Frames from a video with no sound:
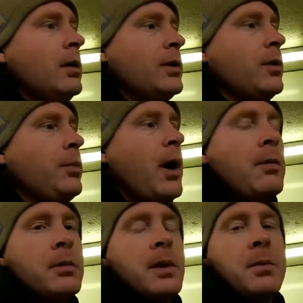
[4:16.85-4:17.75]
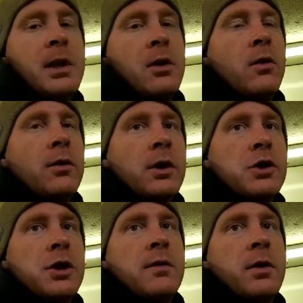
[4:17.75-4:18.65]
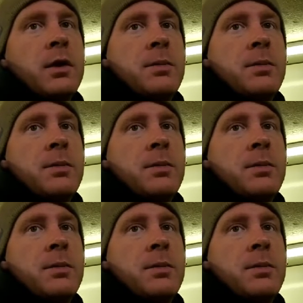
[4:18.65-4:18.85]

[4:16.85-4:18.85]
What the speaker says: this will probably be an overachiever,